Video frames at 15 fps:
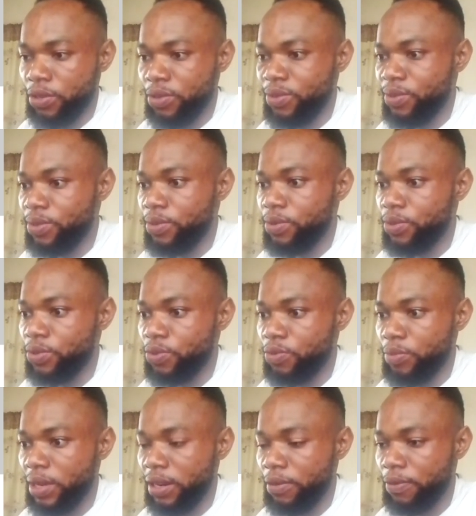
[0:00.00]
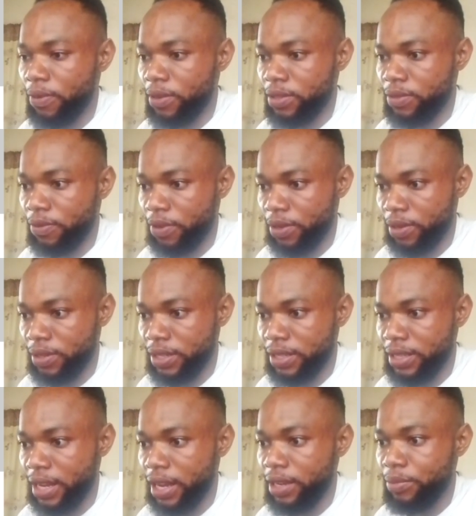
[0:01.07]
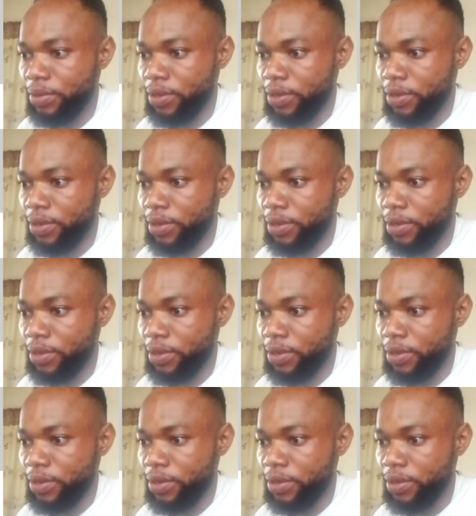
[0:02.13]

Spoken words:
Don't use too many fonts for your design,